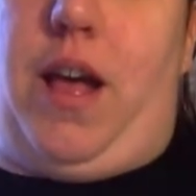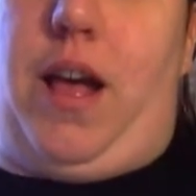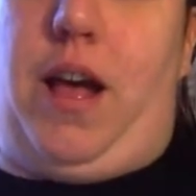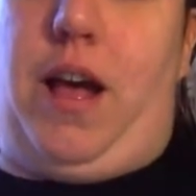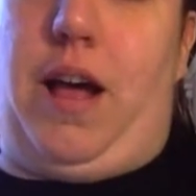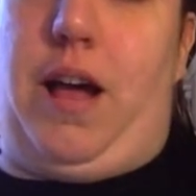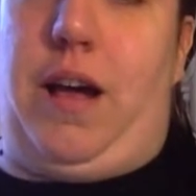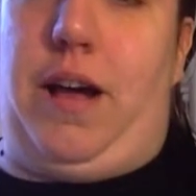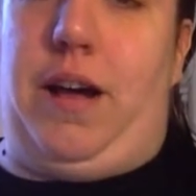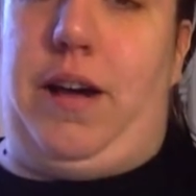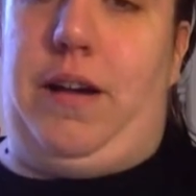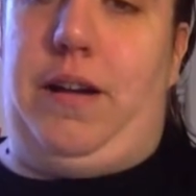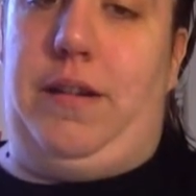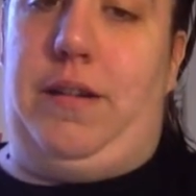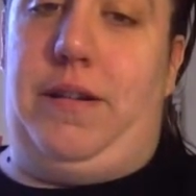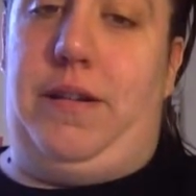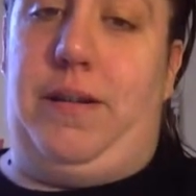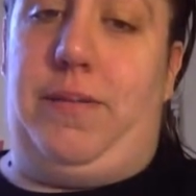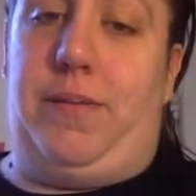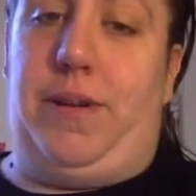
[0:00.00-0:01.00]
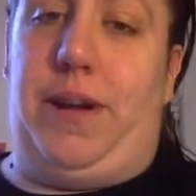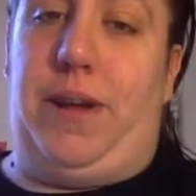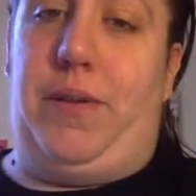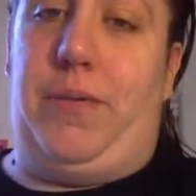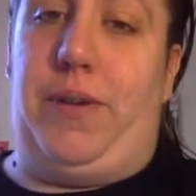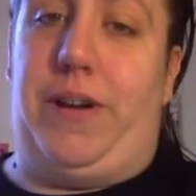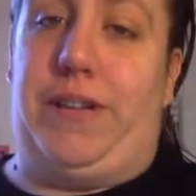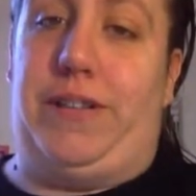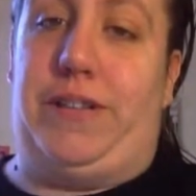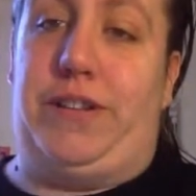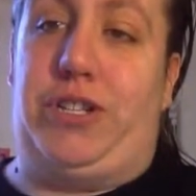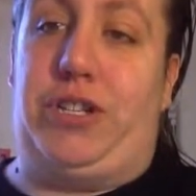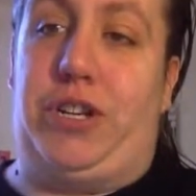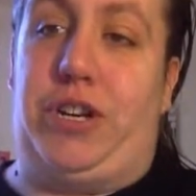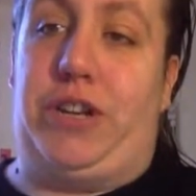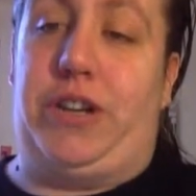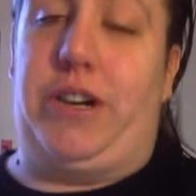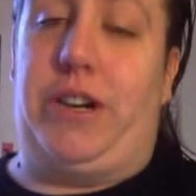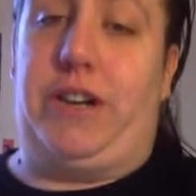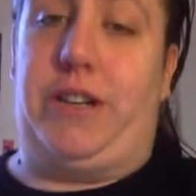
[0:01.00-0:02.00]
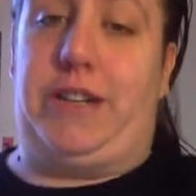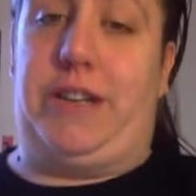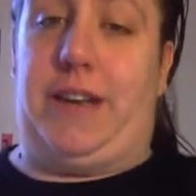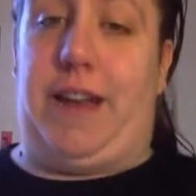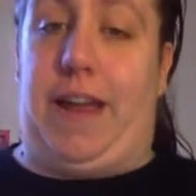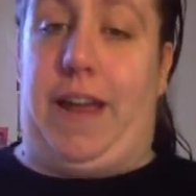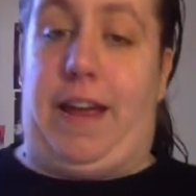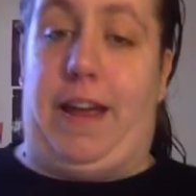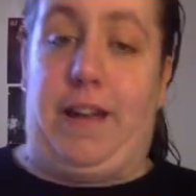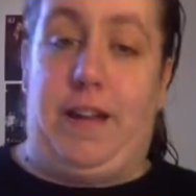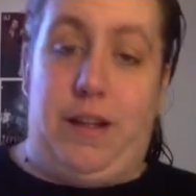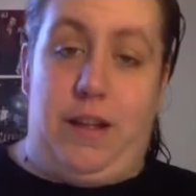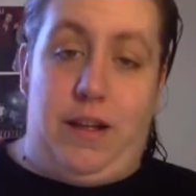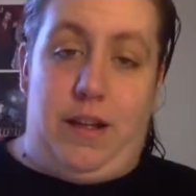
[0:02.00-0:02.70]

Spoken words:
Uh, I'm kind of wearing this shirt today